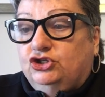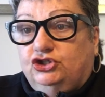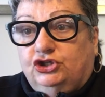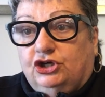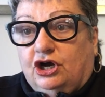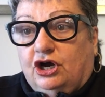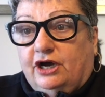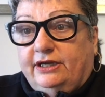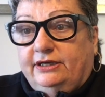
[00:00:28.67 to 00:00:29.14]

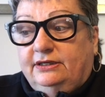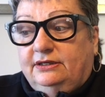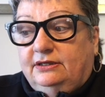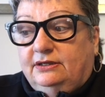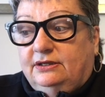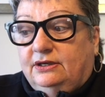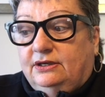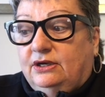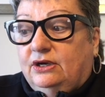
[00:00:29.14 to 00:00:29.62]
John
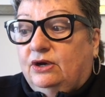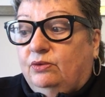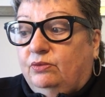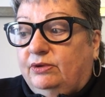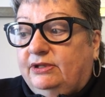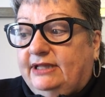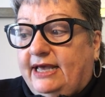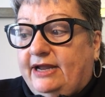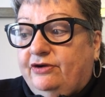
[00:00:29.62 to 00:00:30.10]

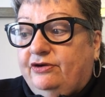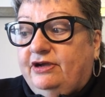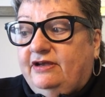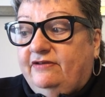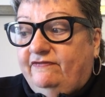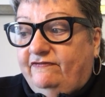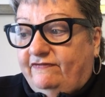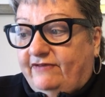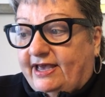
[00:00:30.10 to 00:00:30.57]
would later
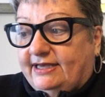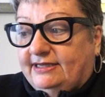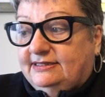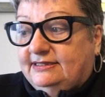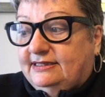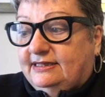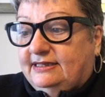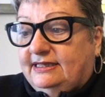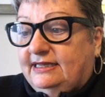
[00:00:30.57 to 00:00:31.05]

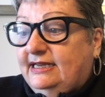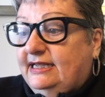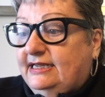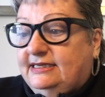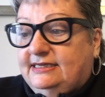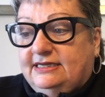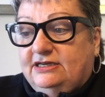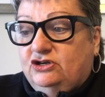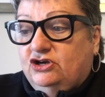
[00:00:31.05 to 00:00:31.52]
confess that
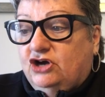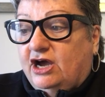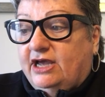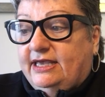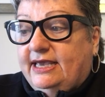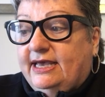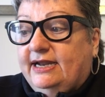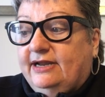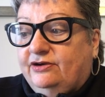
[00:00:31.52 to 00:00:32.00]
he did
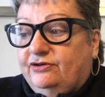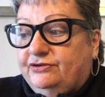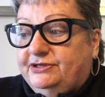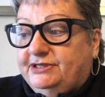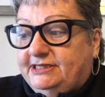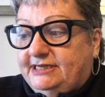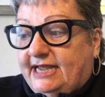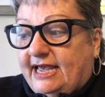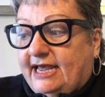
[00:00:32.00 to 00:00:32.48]
not yet
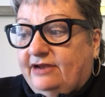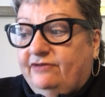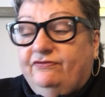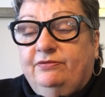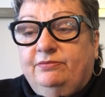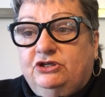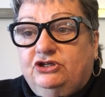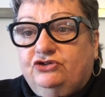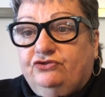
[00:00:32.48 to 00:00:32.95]
understand
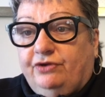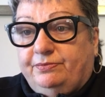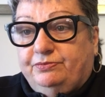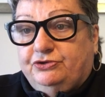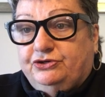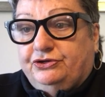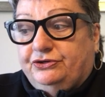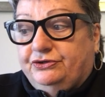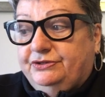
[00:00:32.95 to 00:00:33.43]
from the
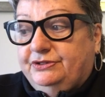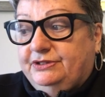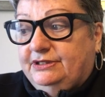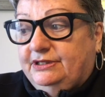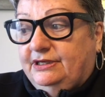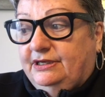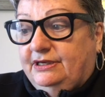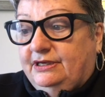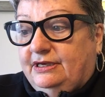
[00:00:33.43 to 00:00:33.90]
scriptures
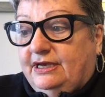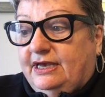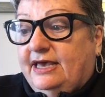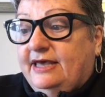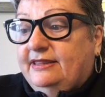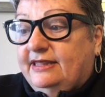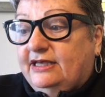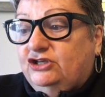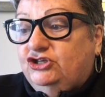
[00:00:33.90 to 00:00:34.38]

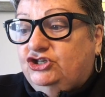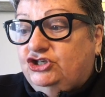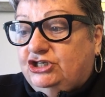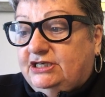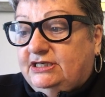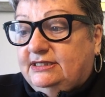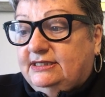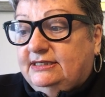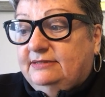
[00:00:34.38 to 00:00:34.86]
that
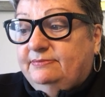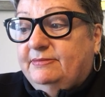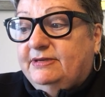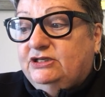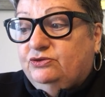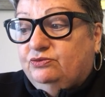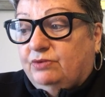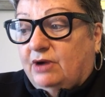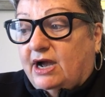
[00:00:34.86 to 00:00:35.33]
Jesus
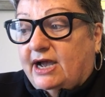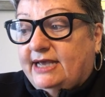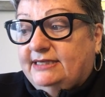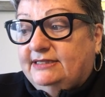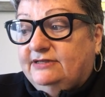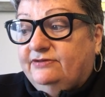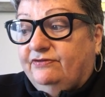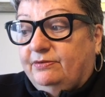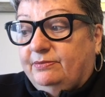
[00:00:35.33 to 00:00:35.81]
must
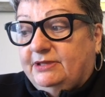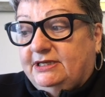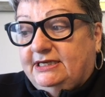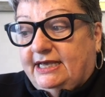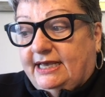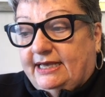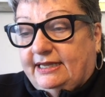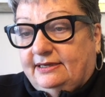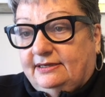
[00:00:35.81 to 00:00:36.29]
rise from the
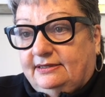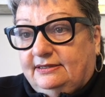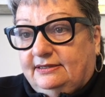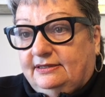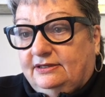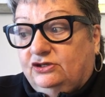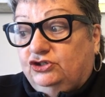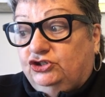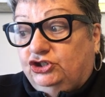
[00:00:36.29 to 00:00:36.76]
dead.
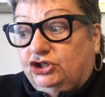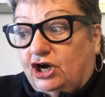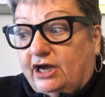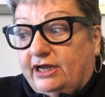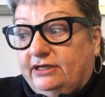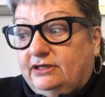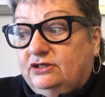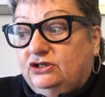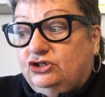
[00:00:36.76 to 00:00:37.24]

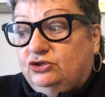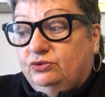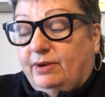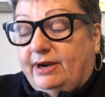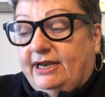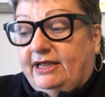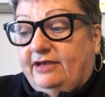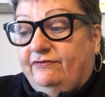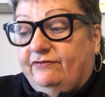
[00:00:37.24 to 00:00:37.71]
John
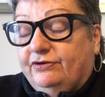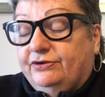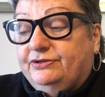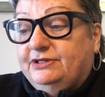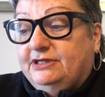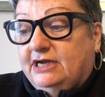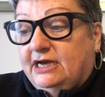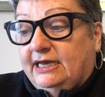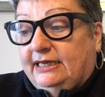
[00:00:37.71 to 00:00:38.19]
20,
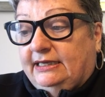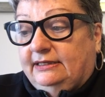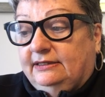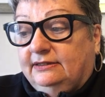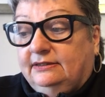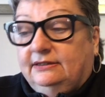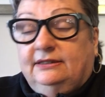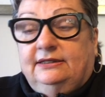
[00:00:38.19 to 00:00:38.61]
verse 9.